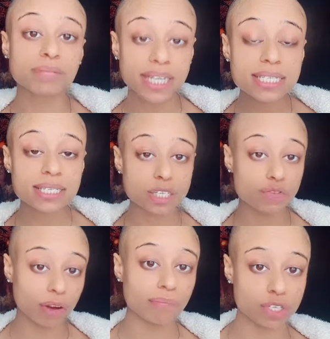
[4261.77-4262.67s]
some
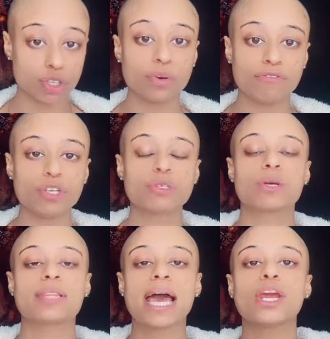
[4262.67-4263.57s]
distance from the two of
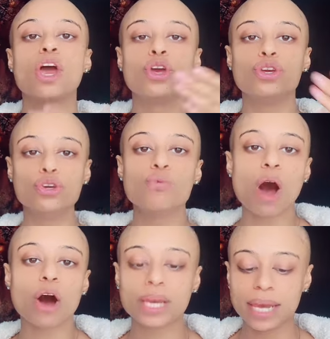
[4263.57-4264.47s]
you so that
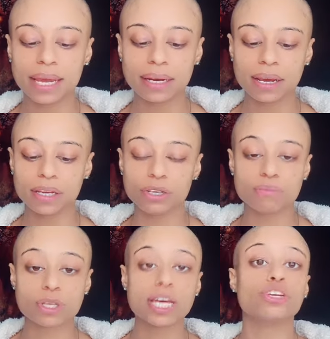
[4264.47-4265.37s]
you all can
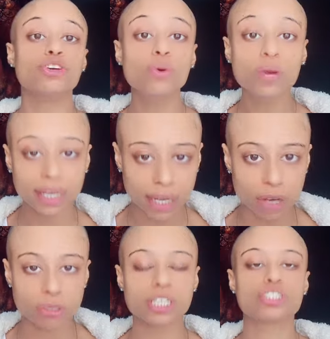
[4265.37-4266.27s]
so that you
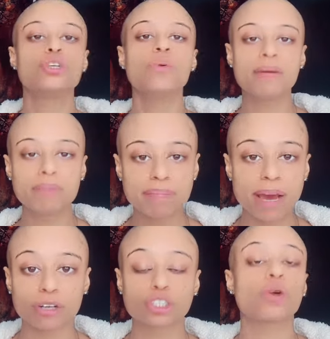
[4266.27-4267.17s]
can heal so that you can
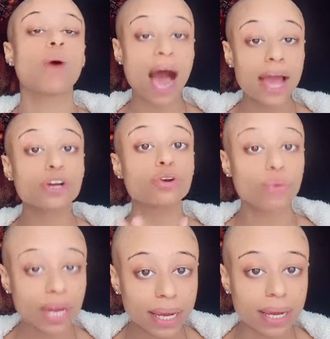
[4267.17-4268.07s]
be better so i
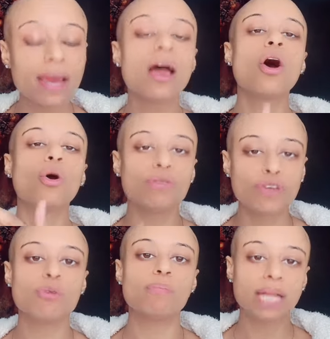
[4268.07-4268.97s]
agree
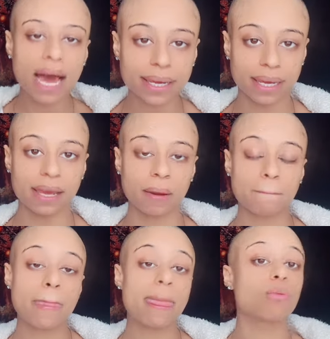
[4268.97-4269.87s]
with you blocking
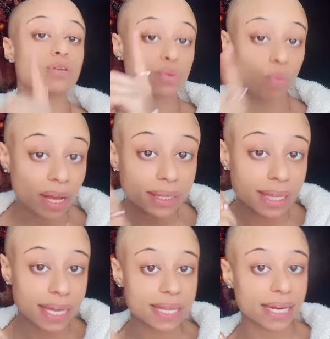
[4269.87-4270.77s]
him that was
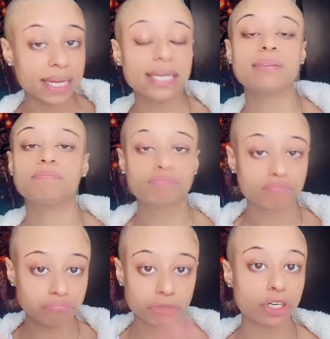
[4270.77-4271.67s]
one thing that he
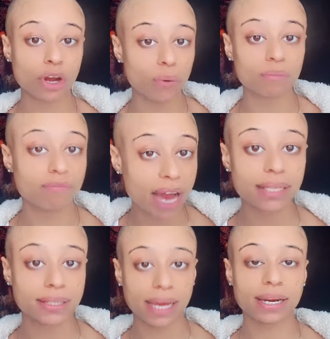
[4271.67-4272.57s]
you know
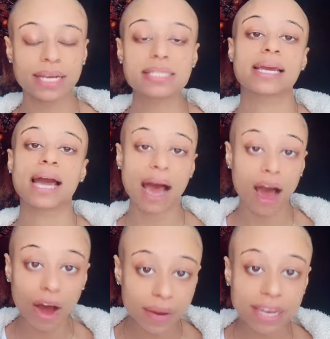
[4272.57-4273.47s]
validated he's like
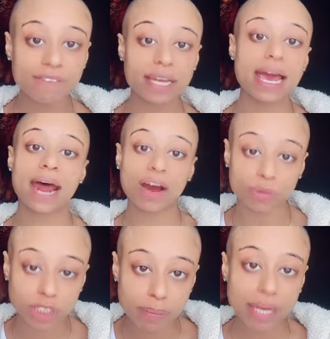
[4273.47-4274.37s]
i'll give you that
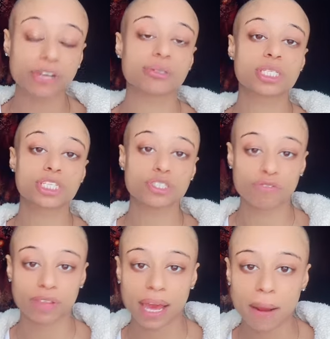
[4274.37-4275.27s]
i'll respect your
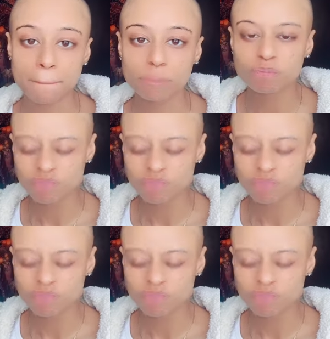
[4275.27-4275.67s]
decision for that